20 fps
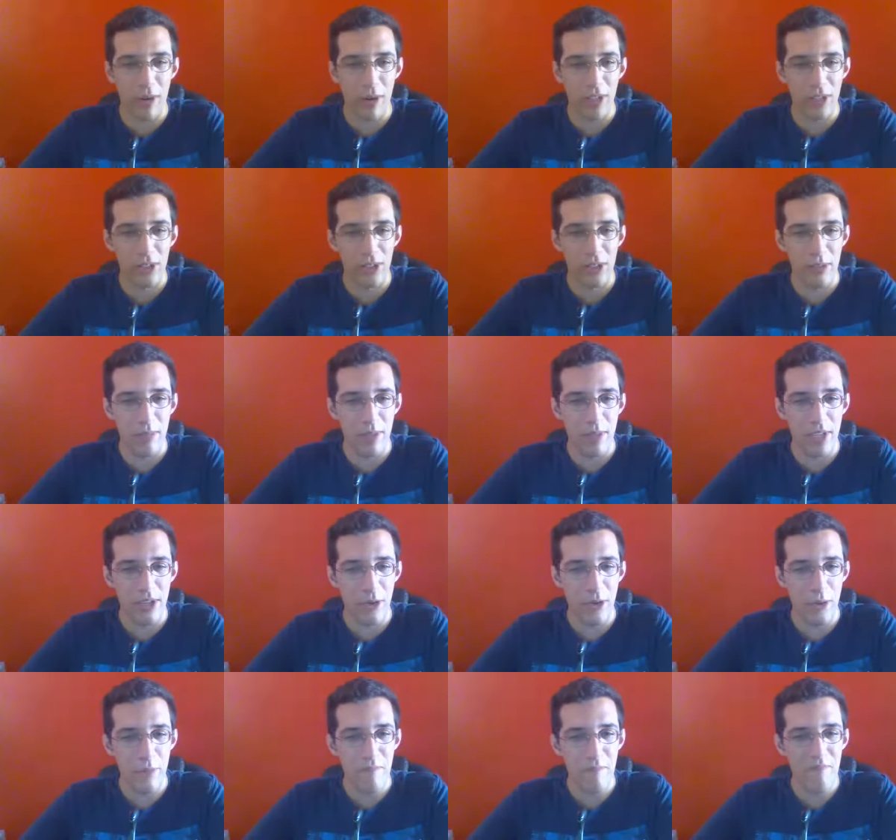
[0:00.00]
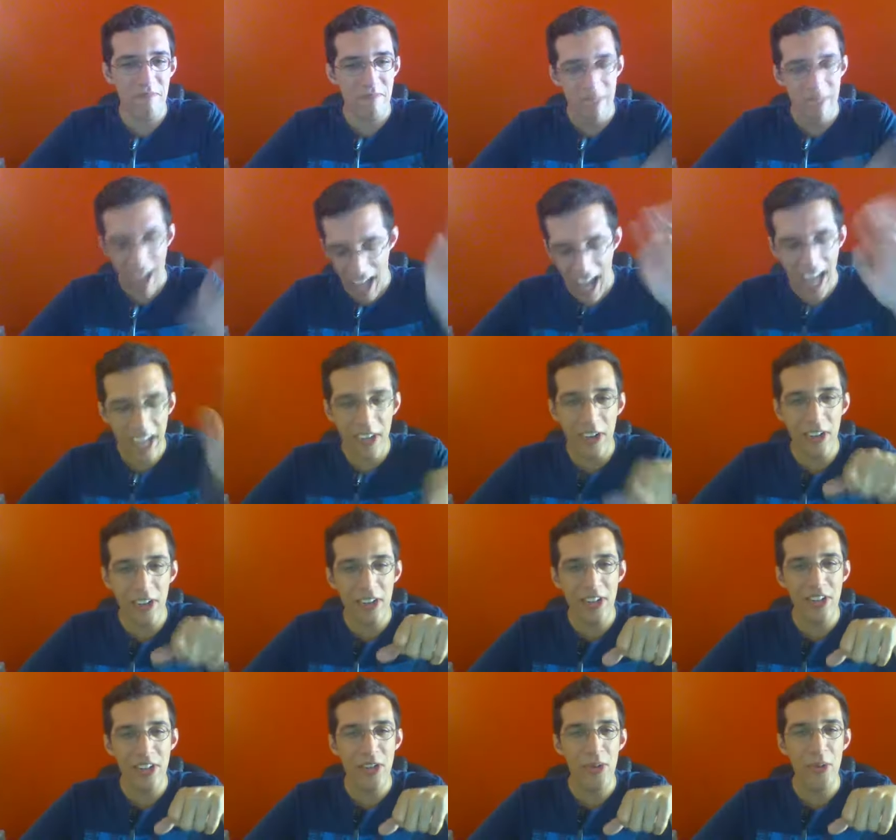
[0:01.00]
Bartolomeo? I got
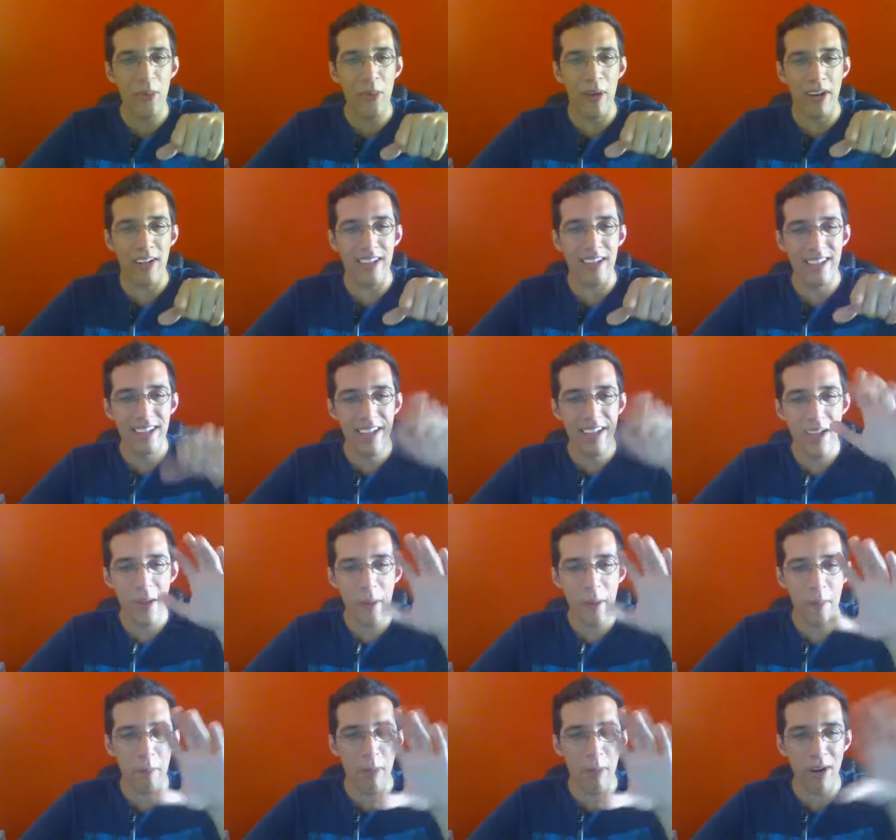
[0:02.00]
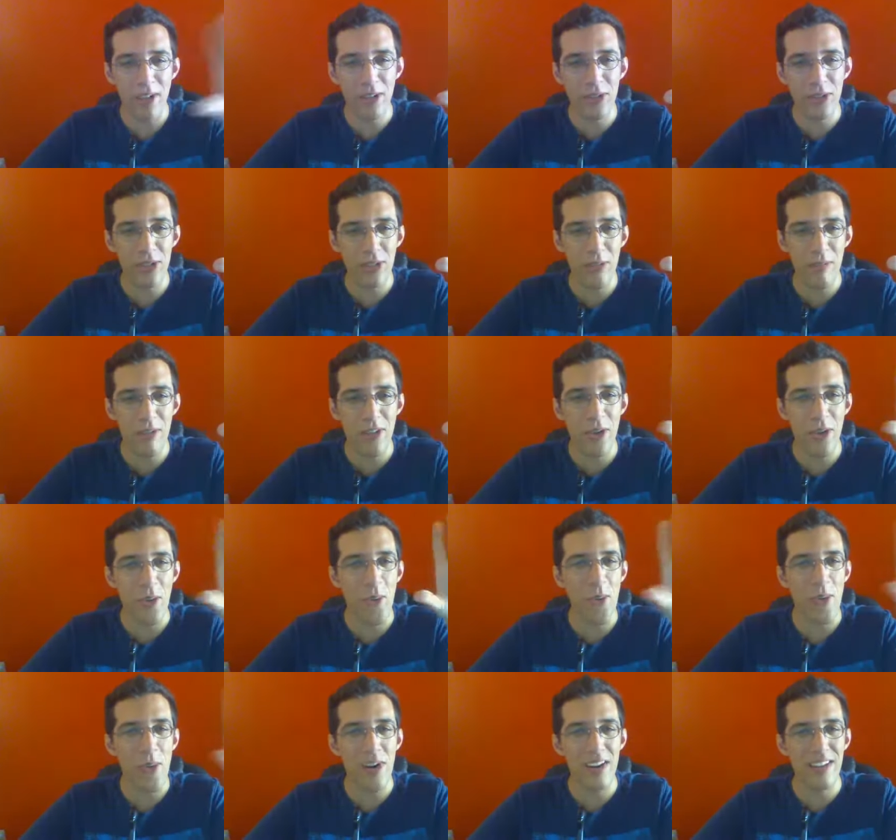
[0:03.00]
a new one. Bartolomeo
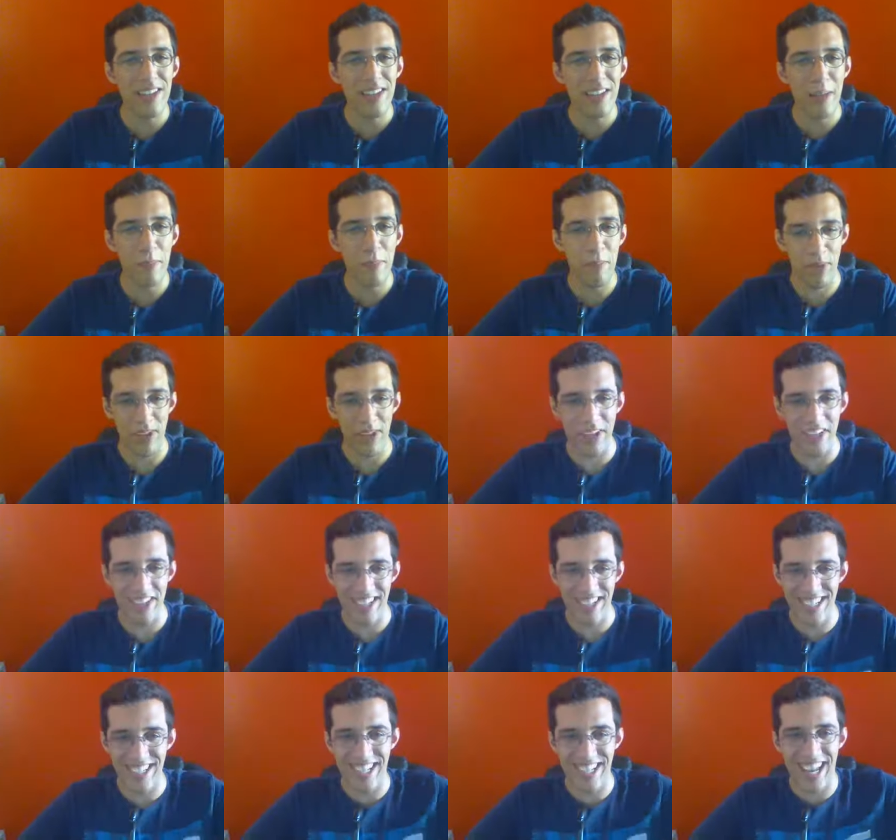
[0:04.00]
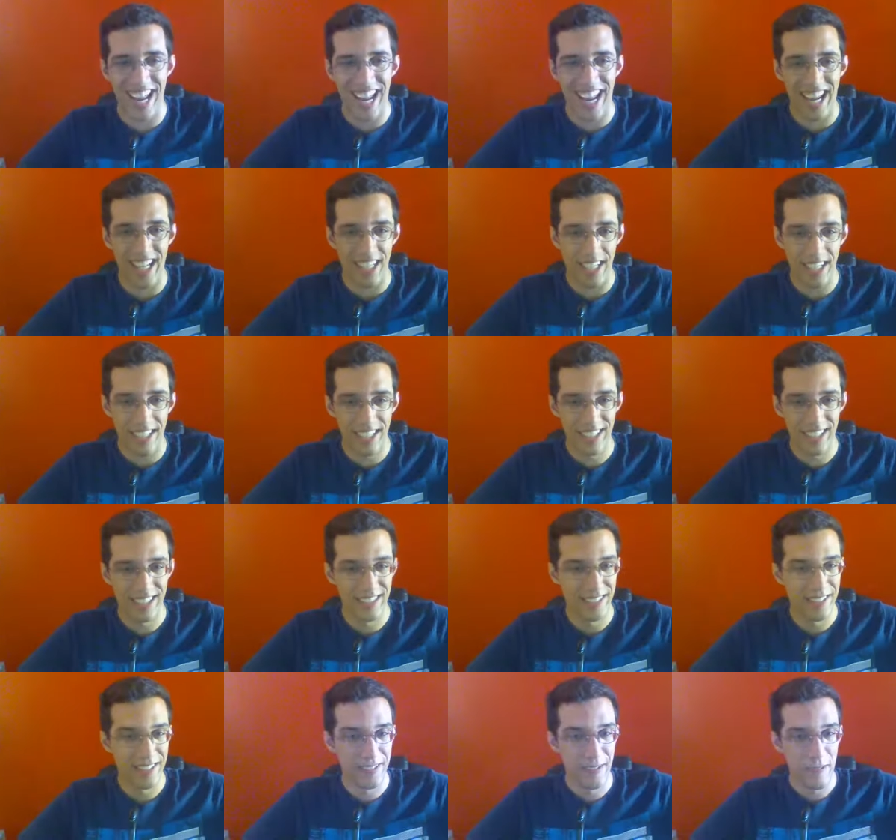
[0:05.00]
will appear dead.
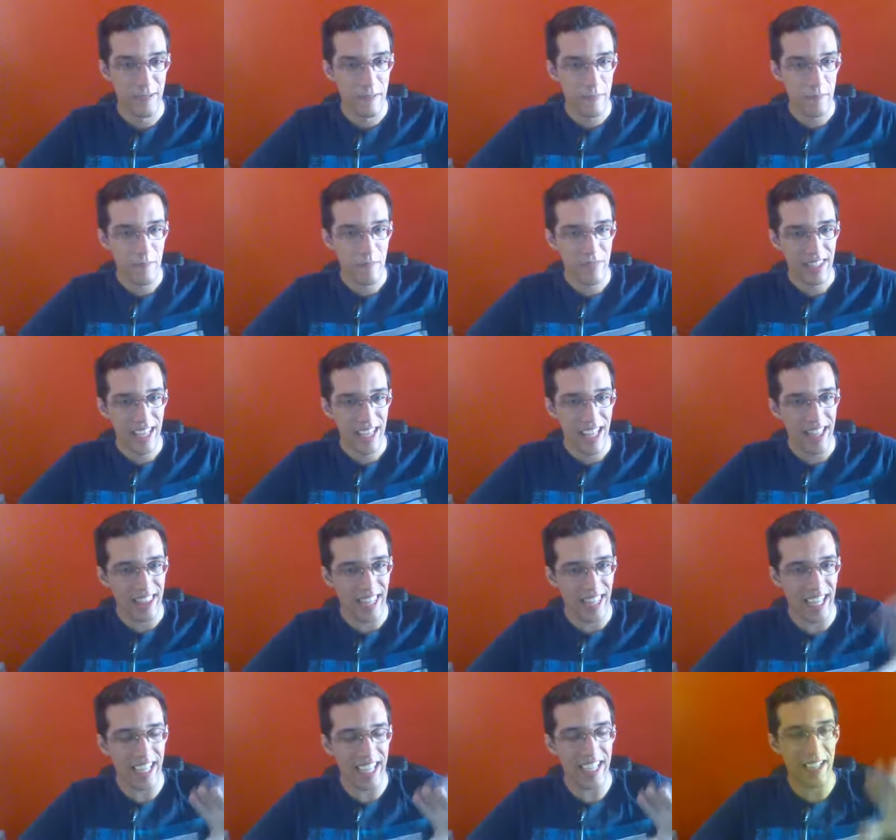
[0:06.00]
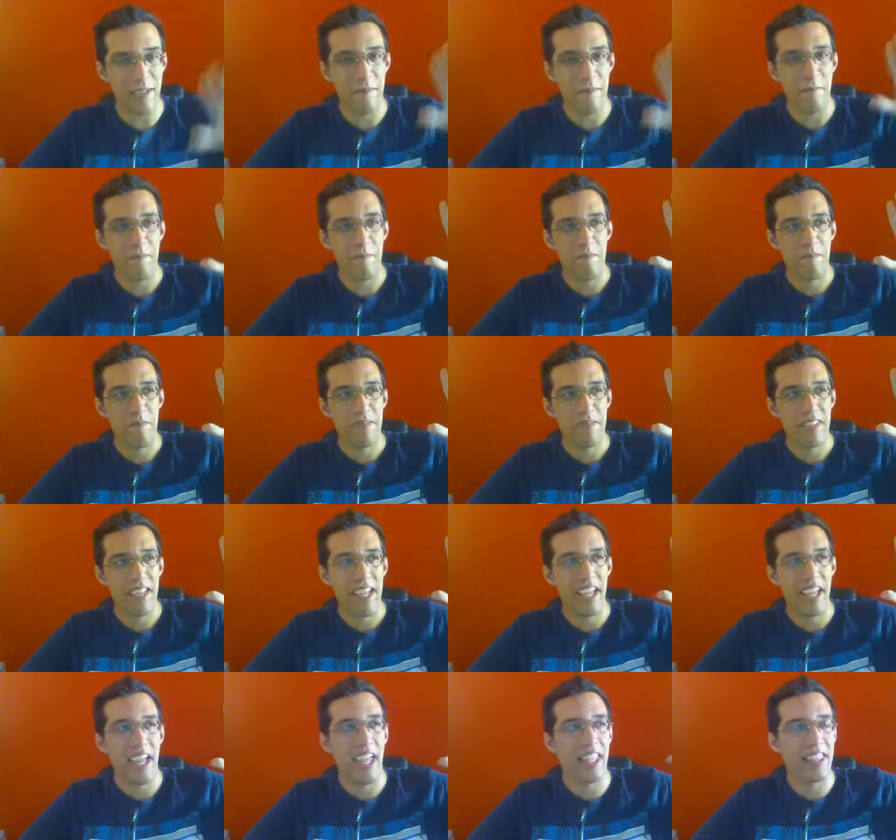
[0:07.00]
Like
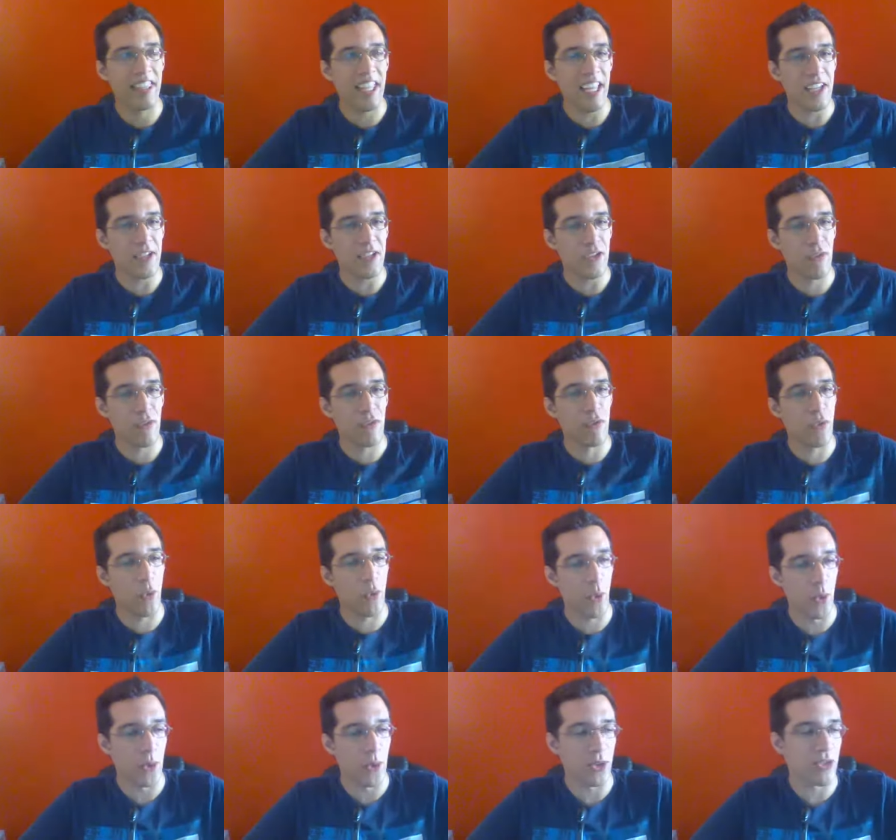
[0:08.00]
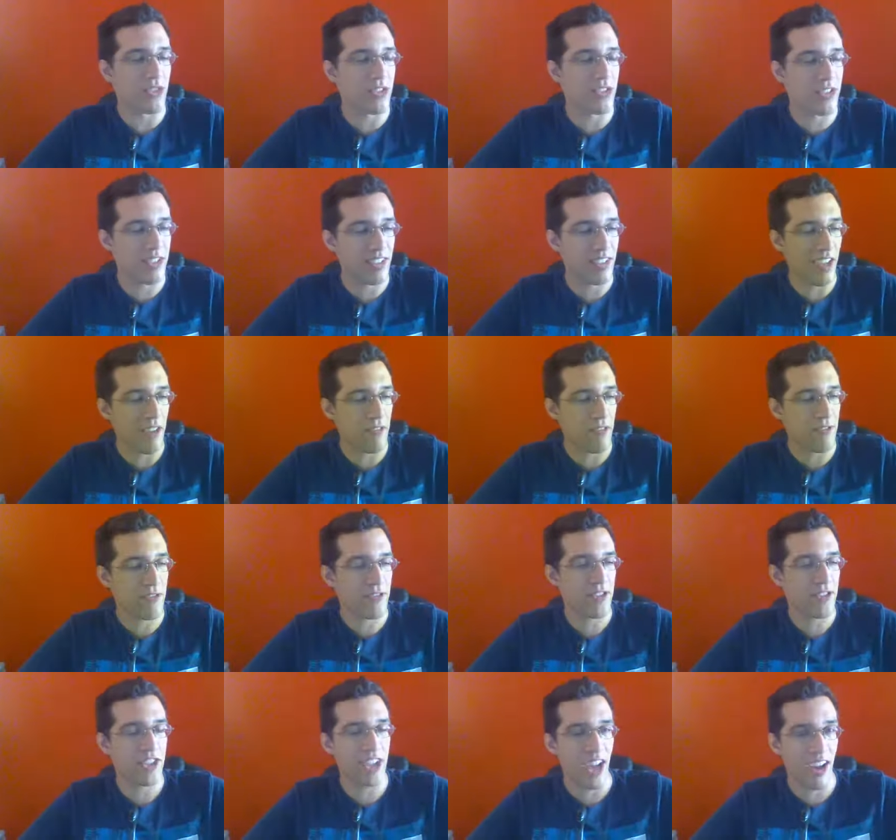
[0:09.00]
unless of course
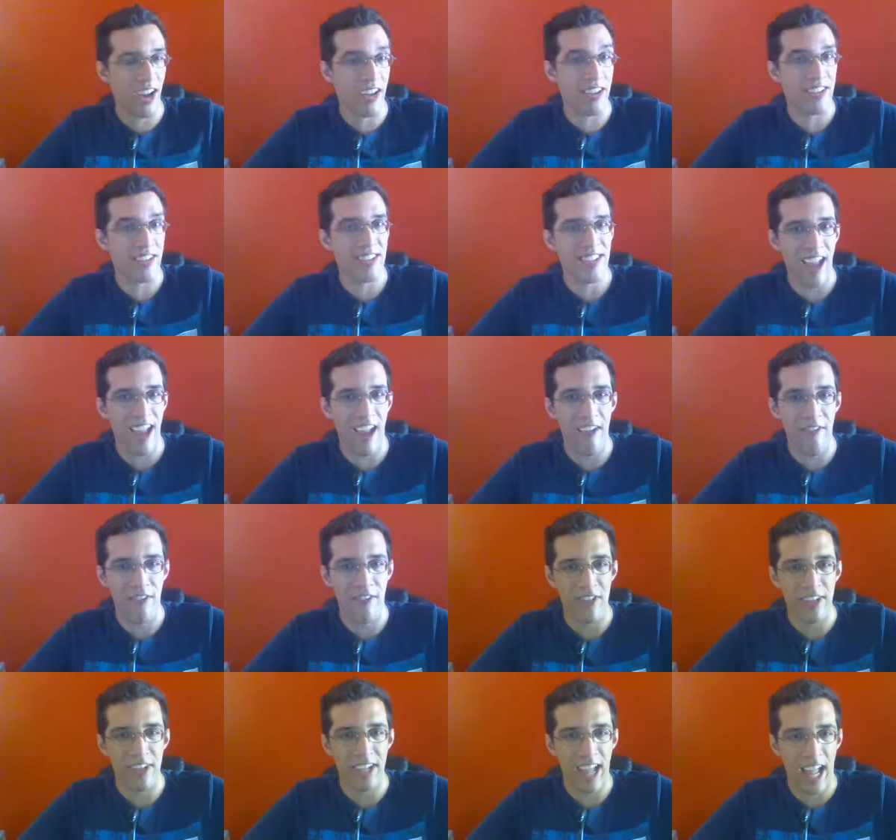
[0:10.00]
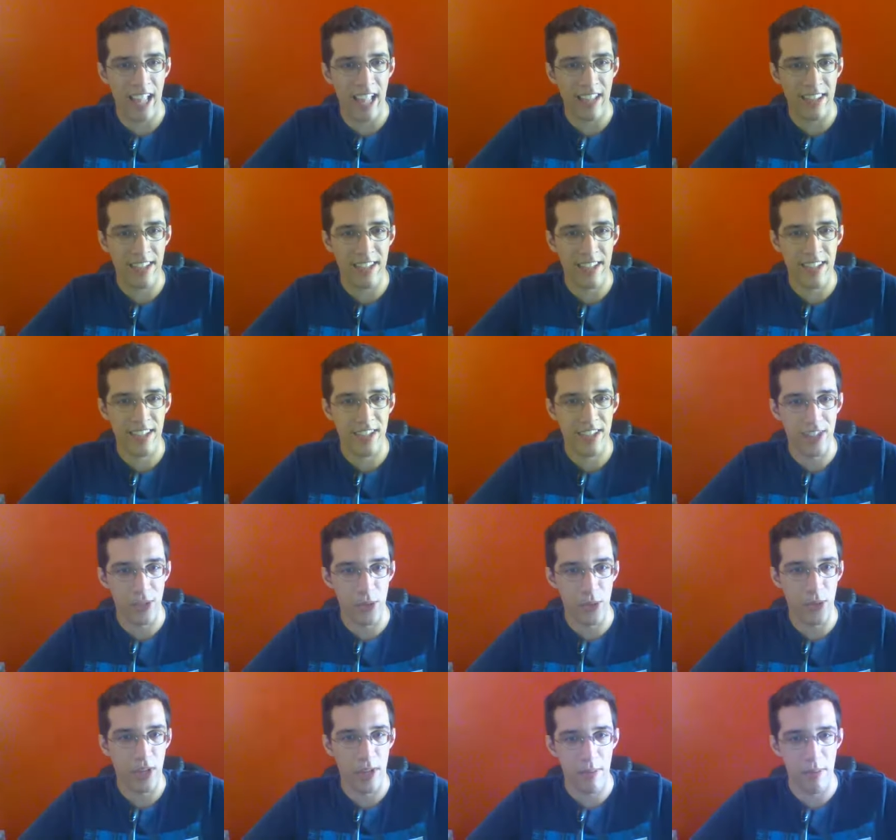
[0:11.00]
if Shanks ever gets
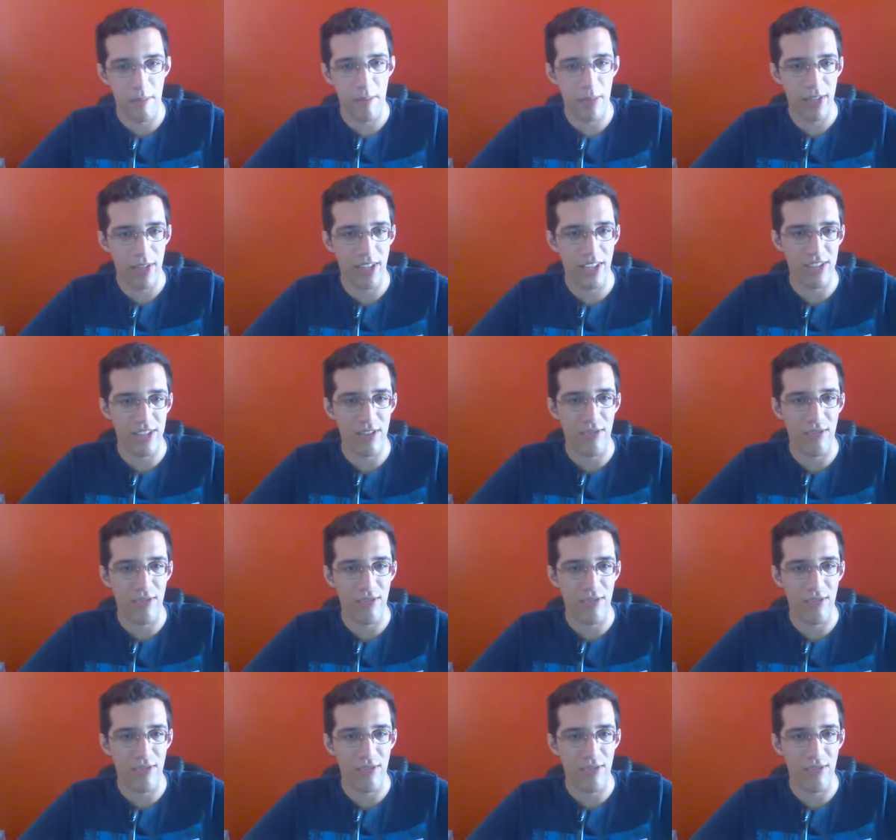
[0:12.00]
to him because